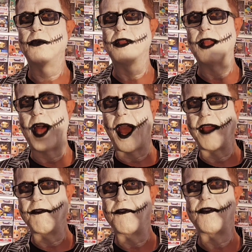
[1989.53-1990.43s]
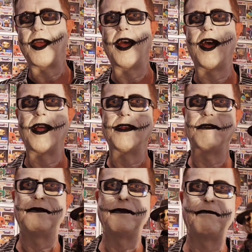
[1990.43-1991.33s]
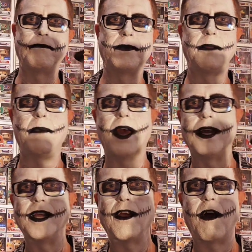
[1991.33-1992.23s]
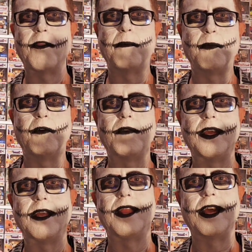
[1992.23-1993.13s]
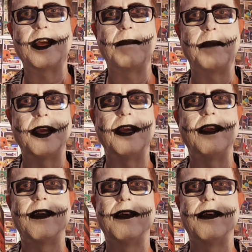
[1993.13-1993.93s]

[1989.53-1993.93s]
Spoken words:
life, and depending on the movie, they can be